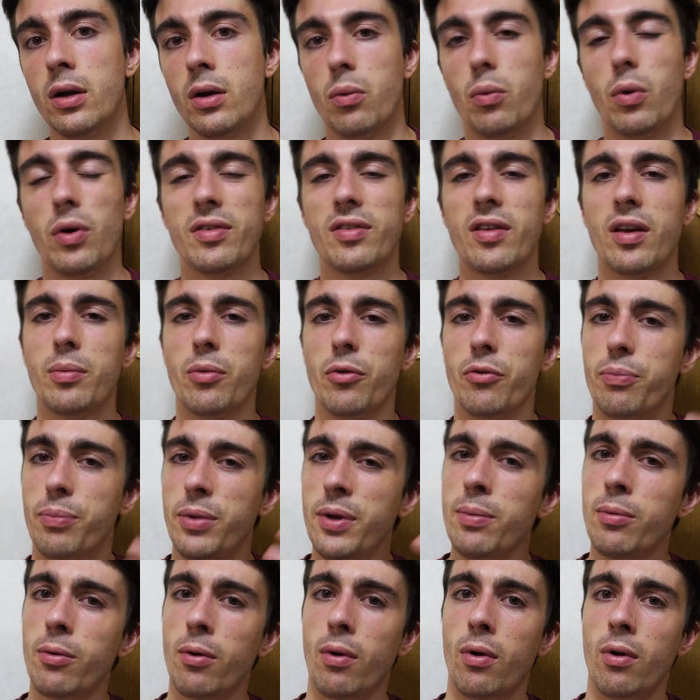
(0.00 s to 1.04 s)
What type of
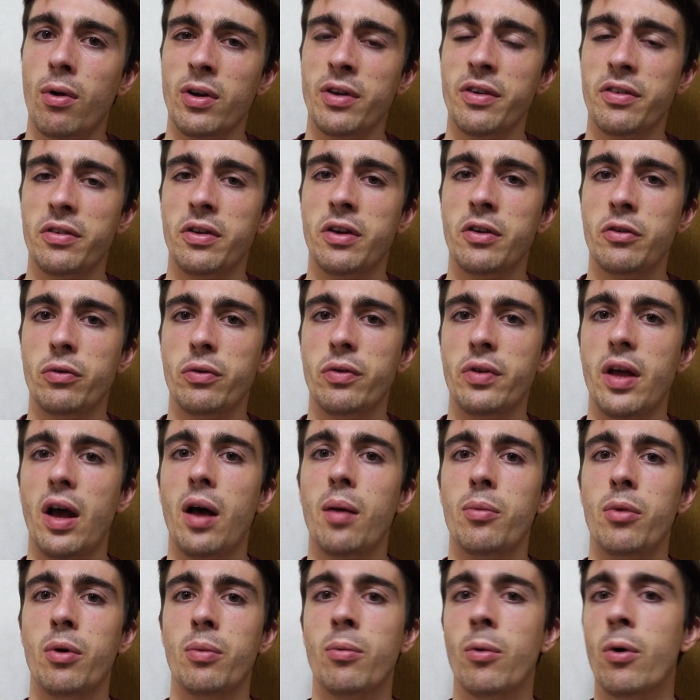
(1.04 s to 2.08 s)
people are listening to the
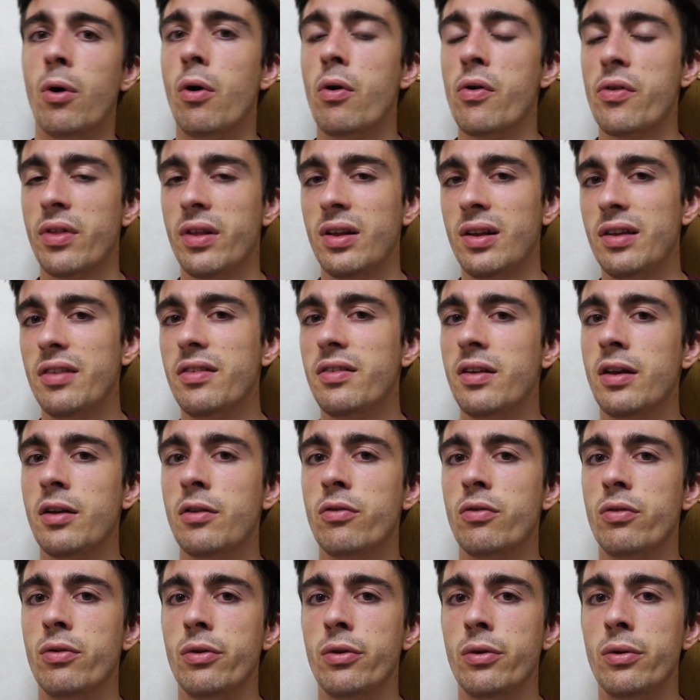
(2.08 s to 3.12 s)
album? Are they listening
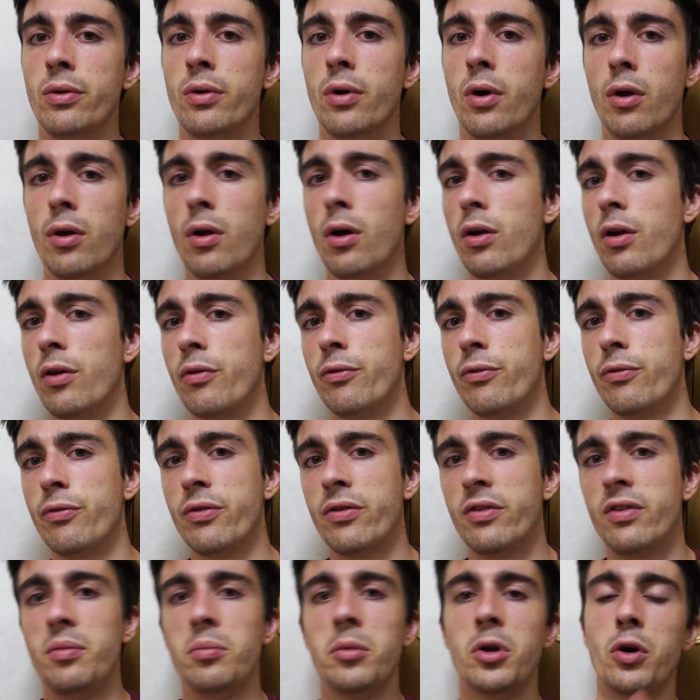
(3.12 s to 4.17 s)
to a lot of
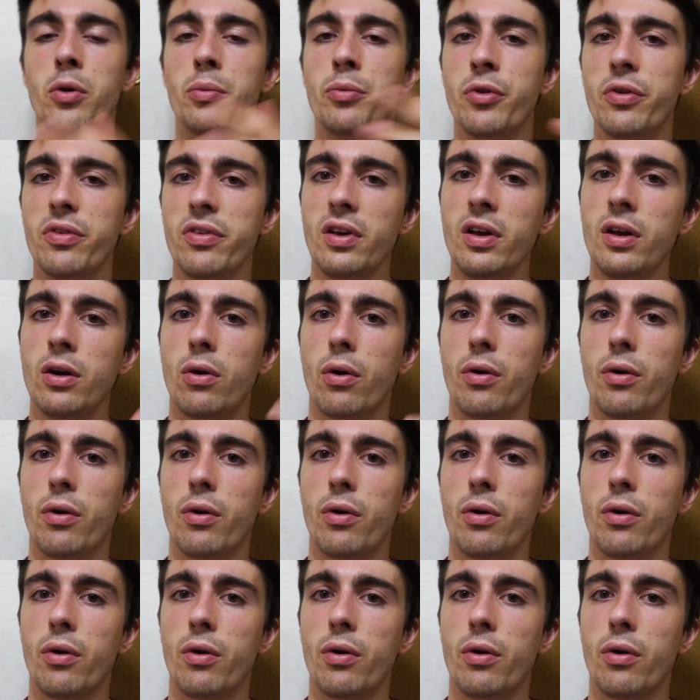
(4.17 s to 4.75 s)
similar music?